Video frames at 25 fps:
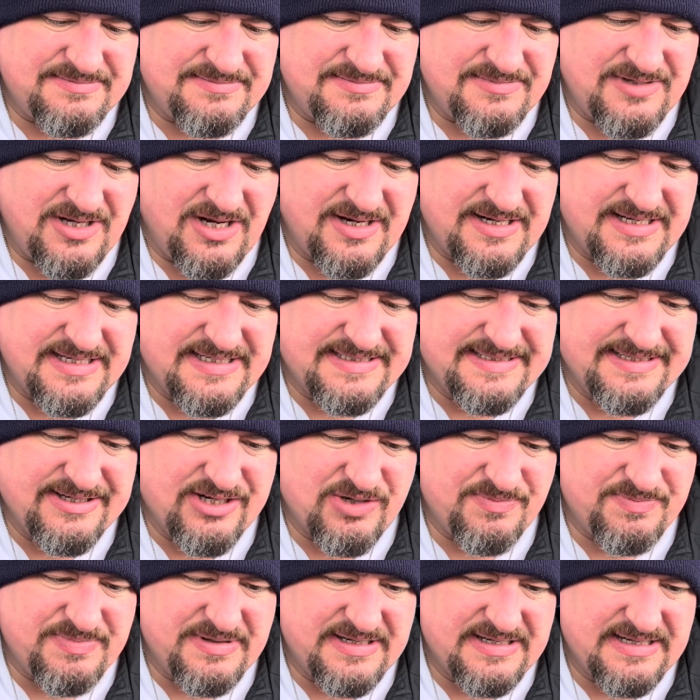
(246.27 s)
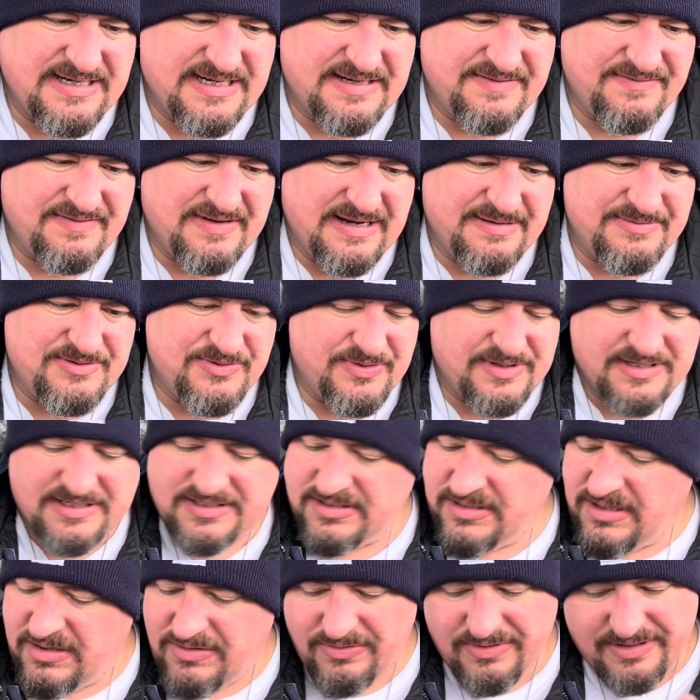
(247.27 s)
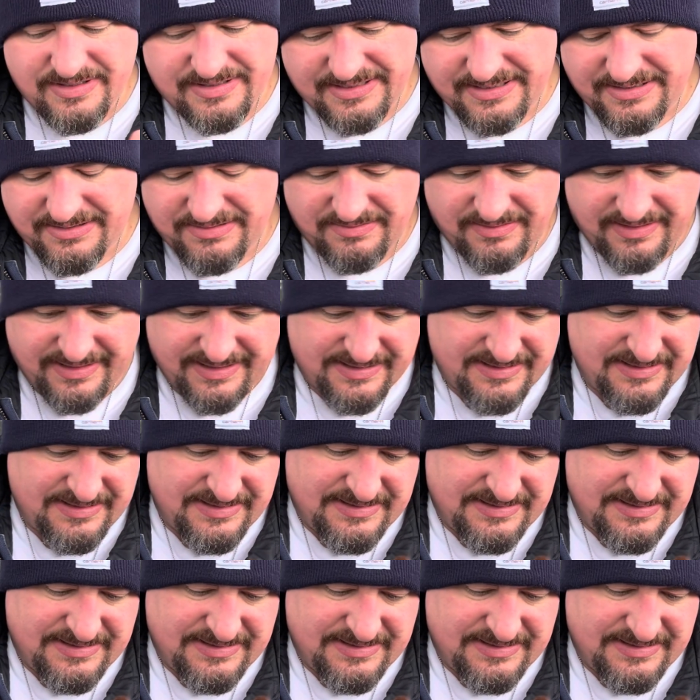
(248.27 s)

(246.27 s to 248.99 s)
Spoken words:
honey syrupy kind of vibe to it. Nowhere near like